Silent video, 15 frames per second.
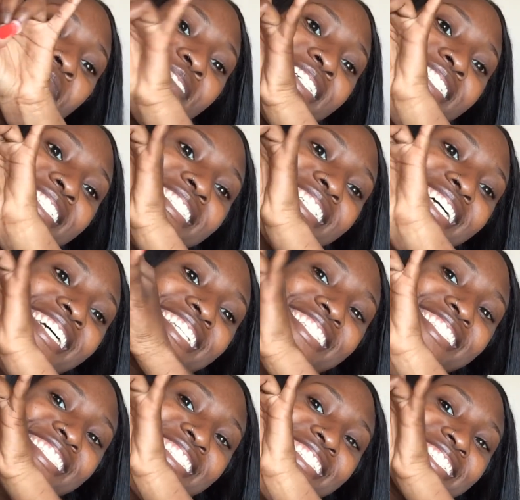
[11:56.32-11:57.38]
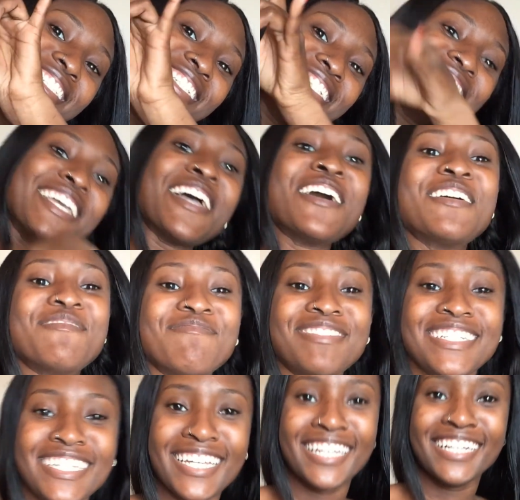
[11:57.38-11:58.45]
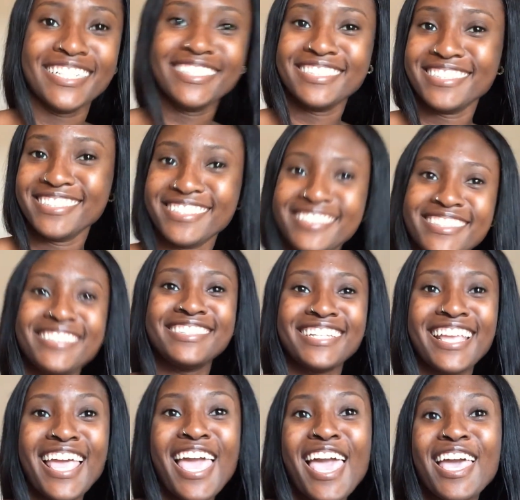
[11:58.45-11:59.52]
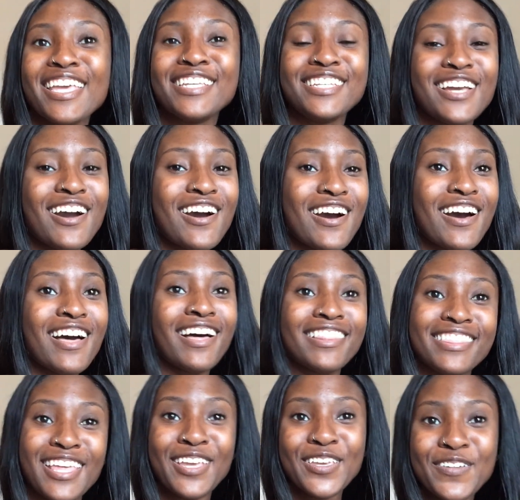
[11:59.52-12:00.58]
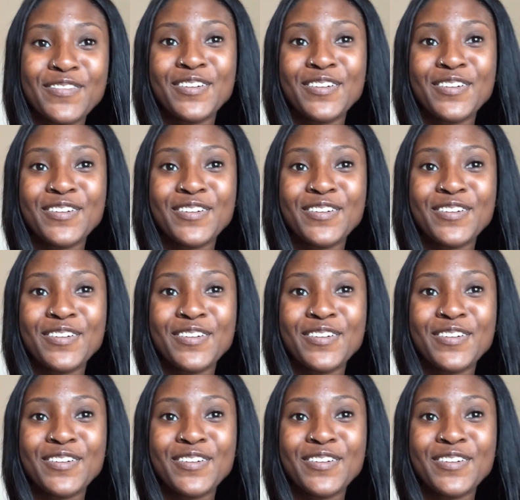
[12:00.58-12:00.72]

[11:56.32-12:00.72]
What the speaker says: Bulls country. But yeah, y'all, thank